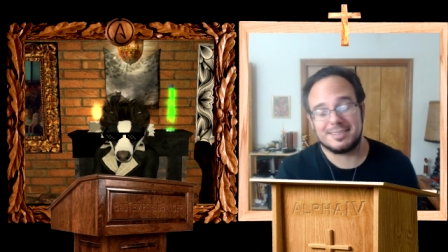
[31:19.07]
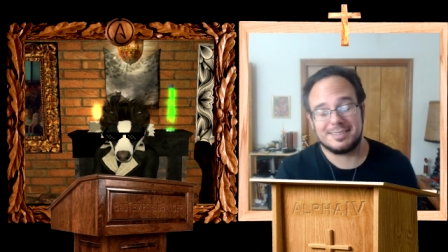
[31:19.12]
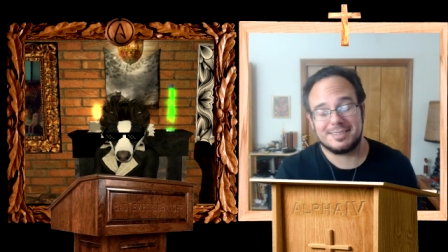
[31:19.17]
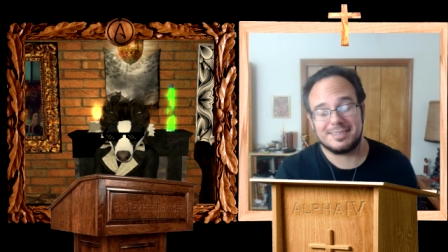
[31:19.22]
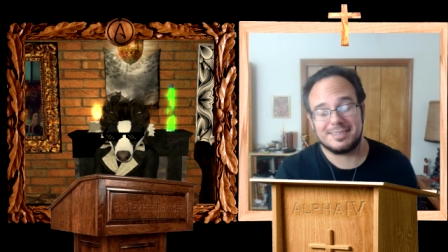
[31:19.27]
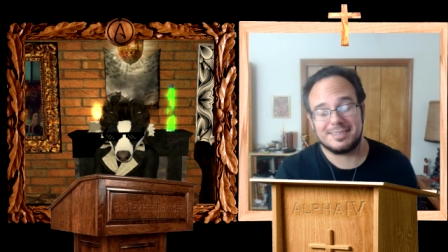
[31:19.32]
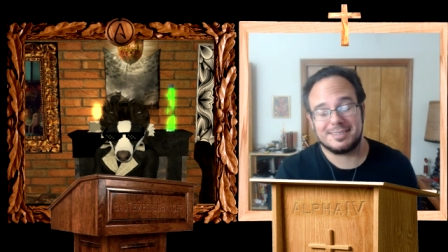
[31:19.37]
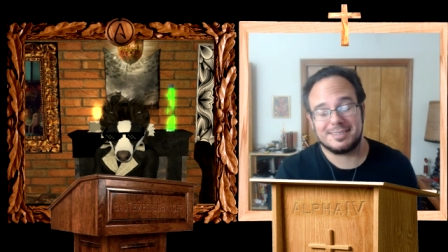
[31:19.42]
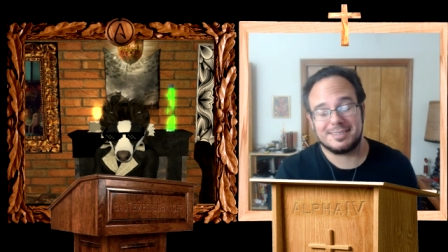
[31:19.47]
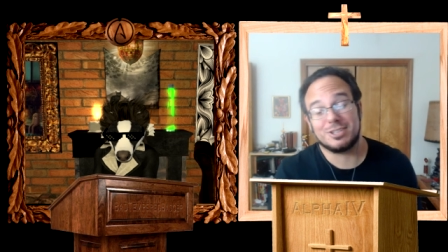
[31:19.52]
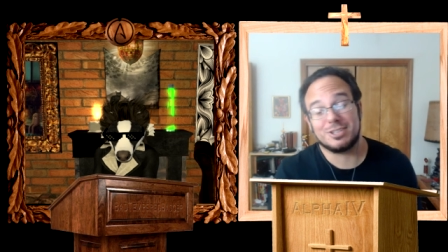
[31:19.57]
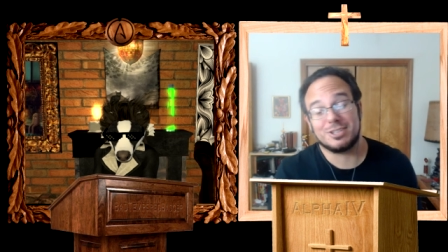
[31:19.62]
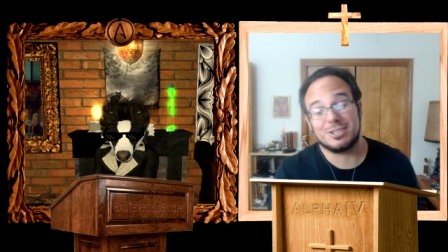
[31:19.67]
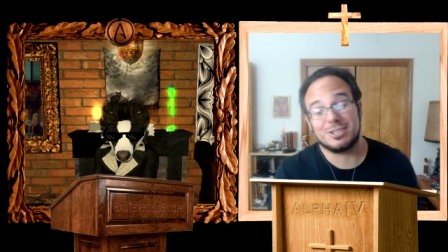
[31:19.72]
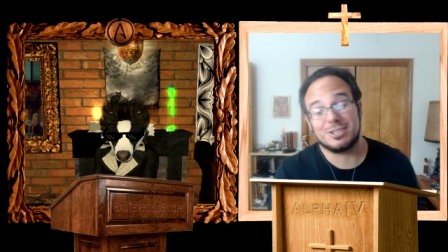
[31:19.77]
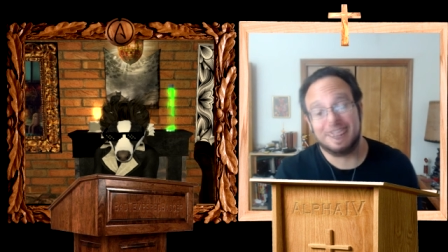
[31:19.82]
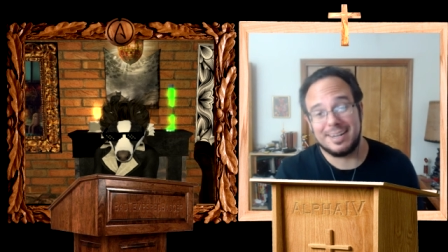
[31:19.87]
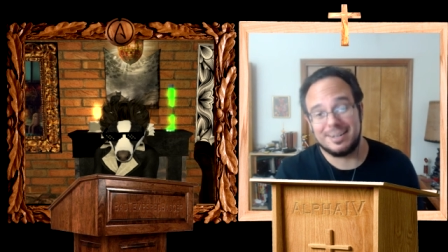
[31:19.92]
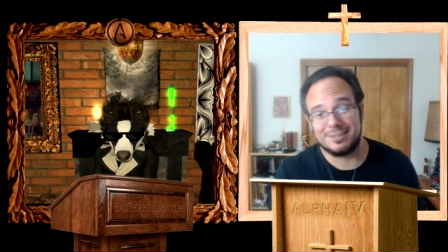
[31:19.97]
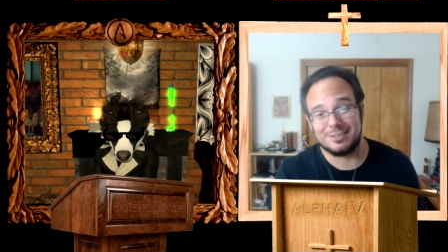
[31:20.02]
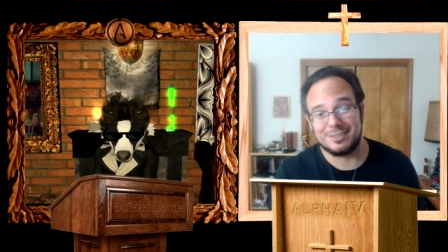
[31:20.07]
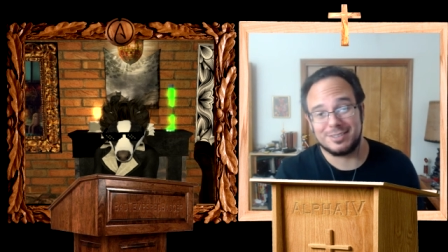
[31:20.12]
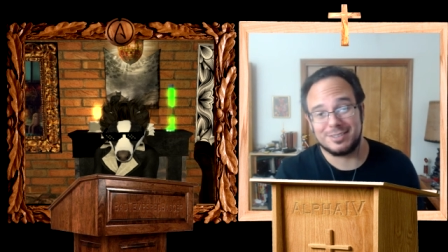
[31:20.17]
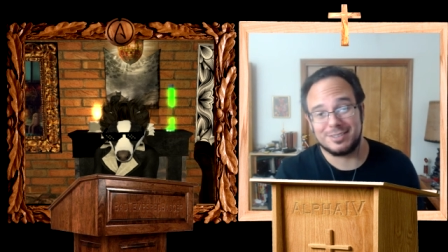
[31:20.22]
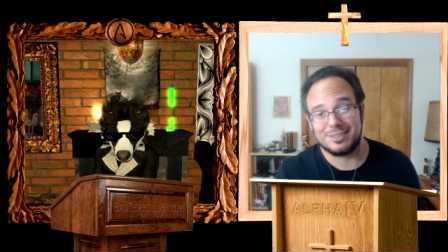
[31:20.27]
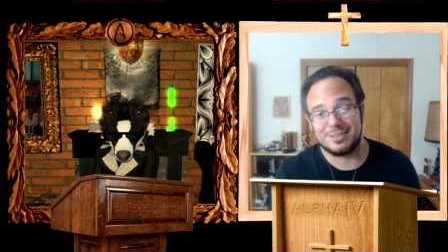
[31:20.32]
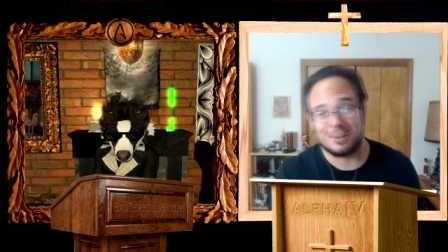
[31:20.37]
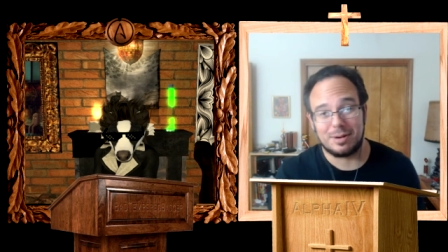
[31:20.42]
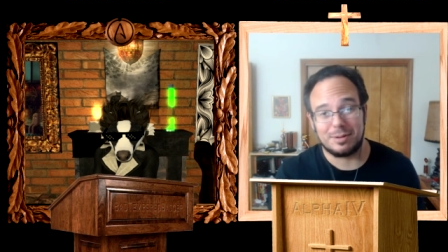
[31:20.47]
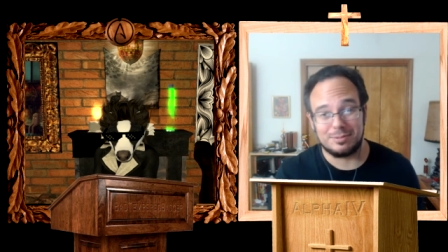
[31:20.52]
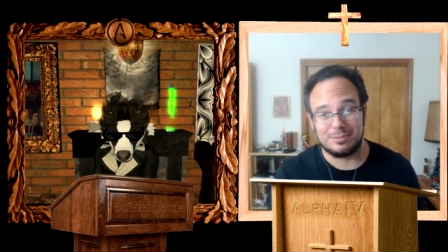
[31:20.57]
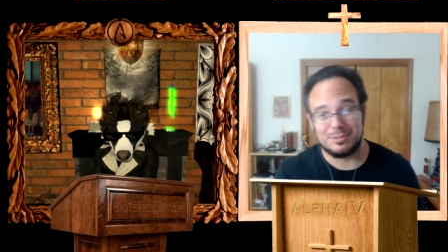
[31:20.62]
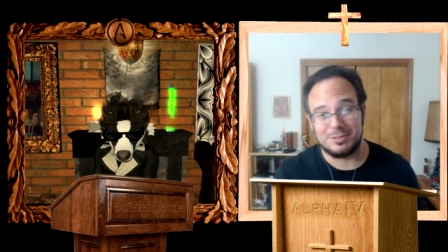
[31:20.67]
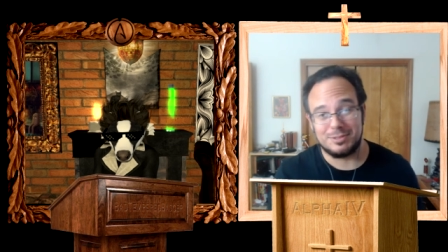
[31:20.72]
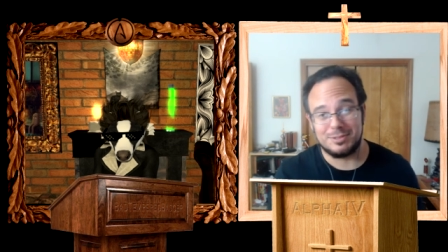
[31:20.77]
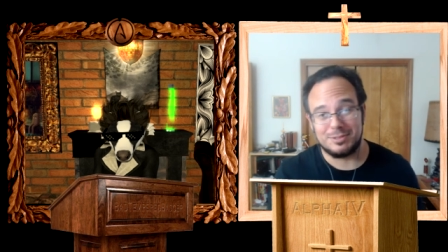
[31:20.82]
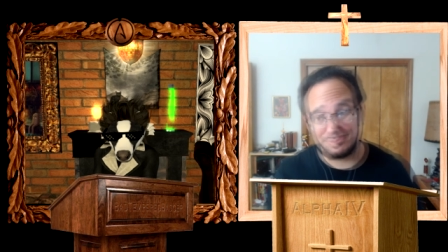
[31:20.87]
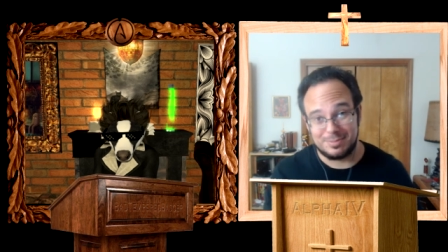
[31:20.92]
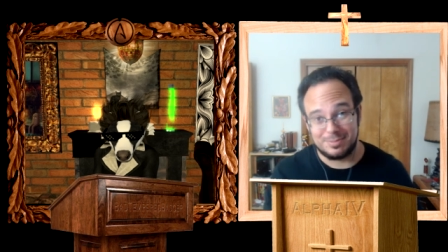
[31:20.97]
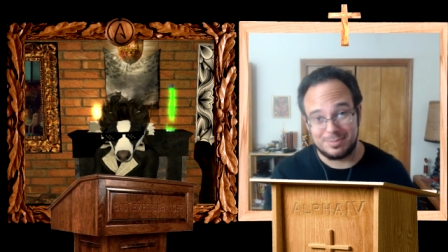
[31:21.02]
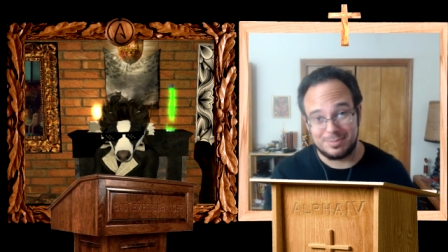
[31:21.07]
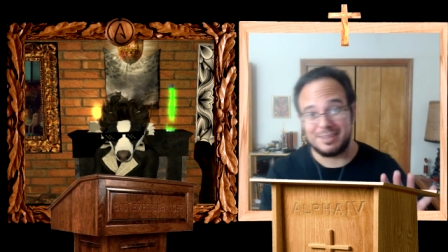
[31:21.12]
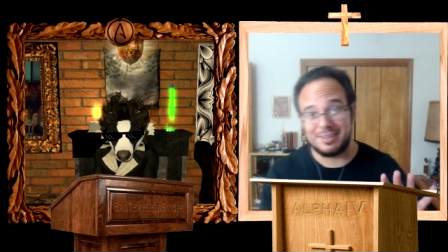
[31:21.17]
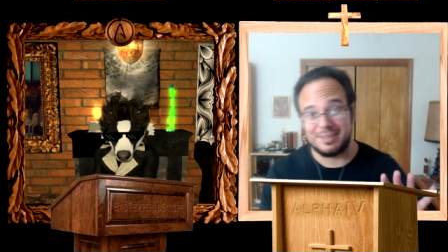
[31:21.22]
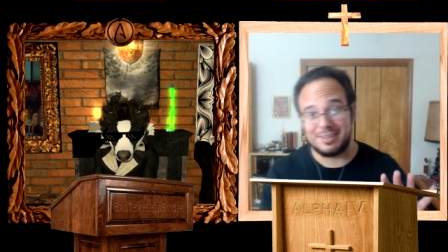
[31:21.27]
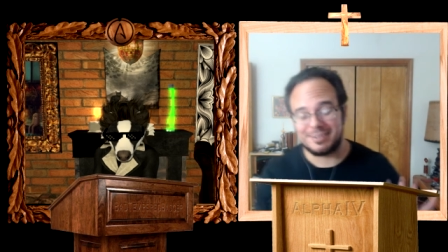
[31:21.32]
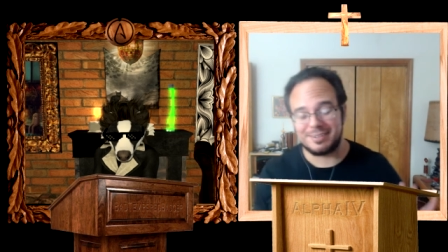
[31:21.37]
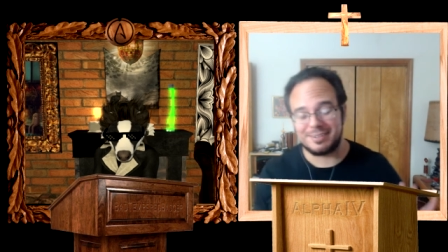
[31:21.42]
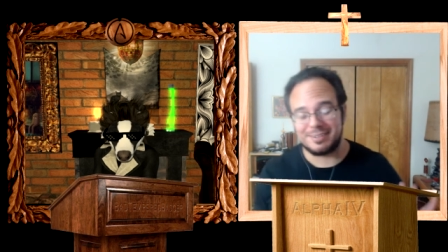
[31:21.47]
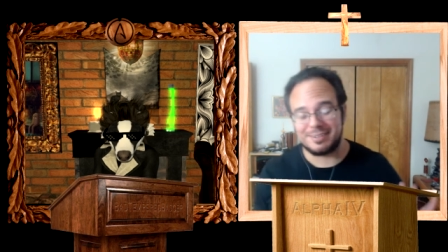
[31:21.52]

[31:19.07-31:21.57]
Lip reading: That's how China handles that problem, just to be clear.